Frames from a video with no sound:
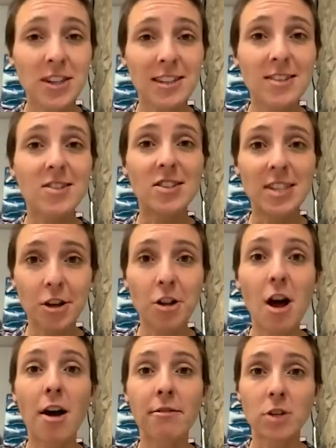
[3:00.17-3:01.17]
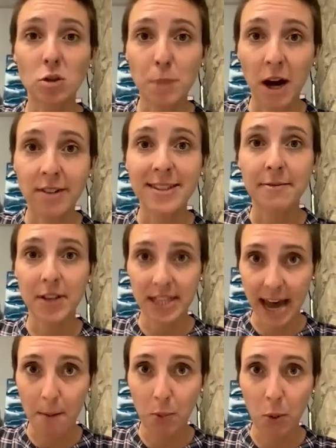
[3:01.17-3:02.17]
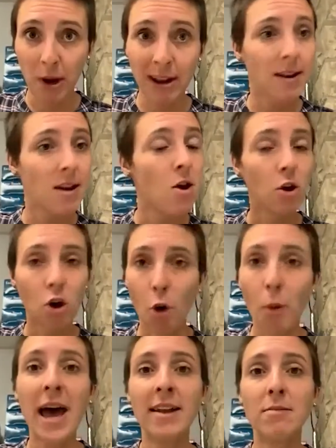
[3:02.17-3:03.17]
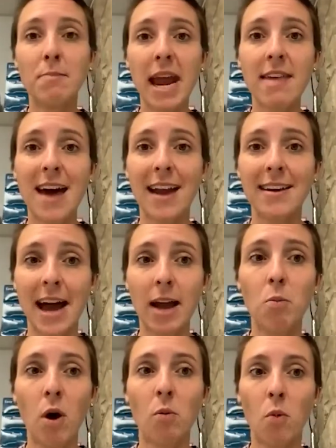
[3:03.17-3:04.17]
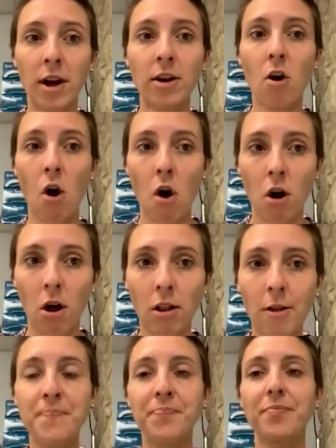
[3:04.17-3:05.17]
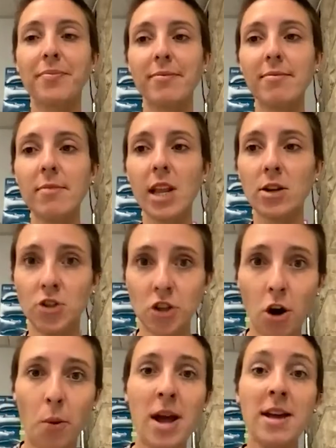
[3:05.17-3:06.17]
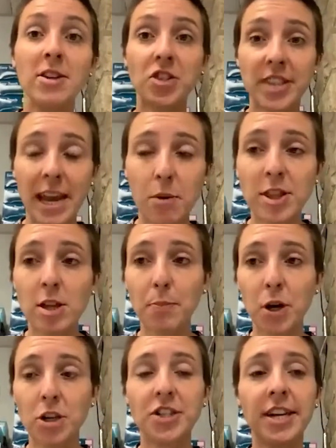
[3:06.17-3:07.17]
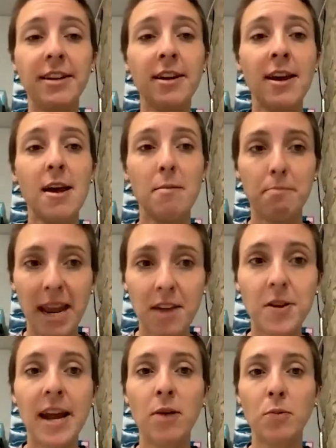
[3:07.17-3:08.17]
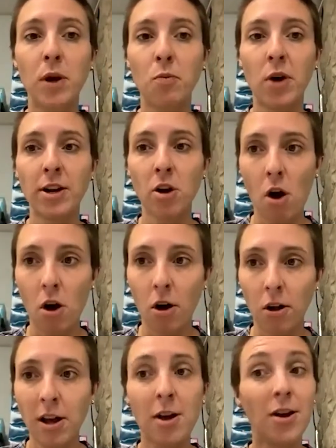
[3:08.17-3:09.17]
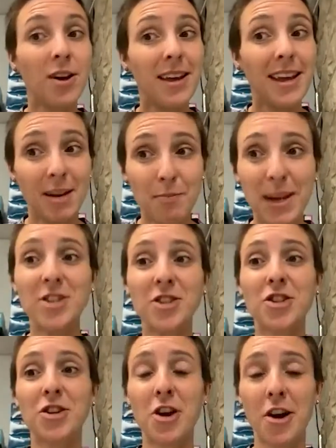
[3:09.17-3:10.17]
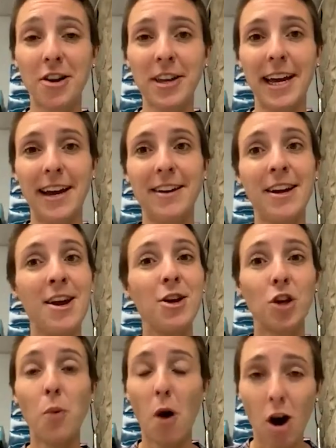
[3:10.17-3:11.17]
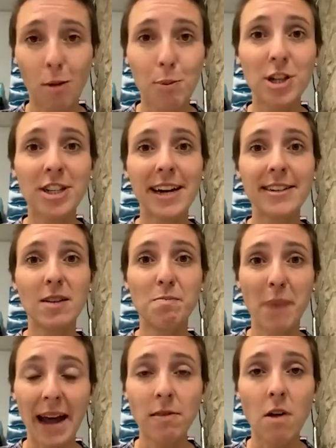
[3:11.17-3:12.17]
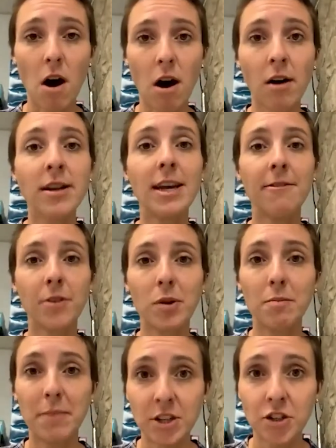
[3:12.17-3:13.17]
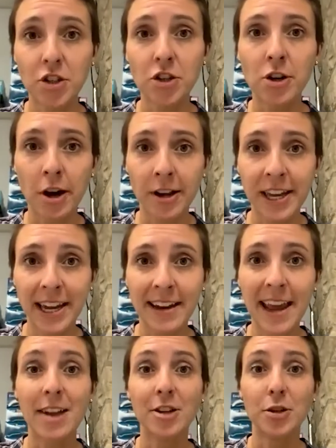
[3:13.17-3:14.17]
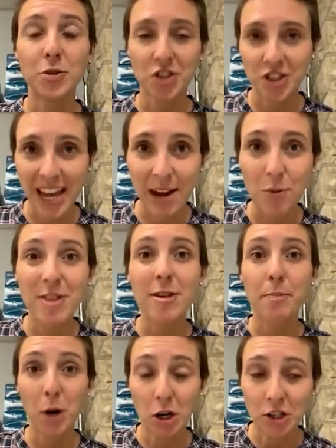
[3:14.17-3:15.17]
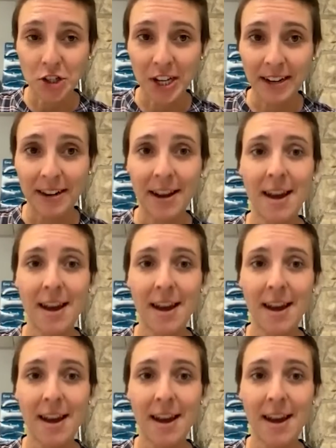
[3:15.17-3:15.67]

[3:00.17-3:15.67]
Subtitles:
is still unresponsive at that point, go ahead and make that 911 call. So stay with the person, make the 911 call, administer Narcan. You are protected by law if you administer Narcan and you stay with the person.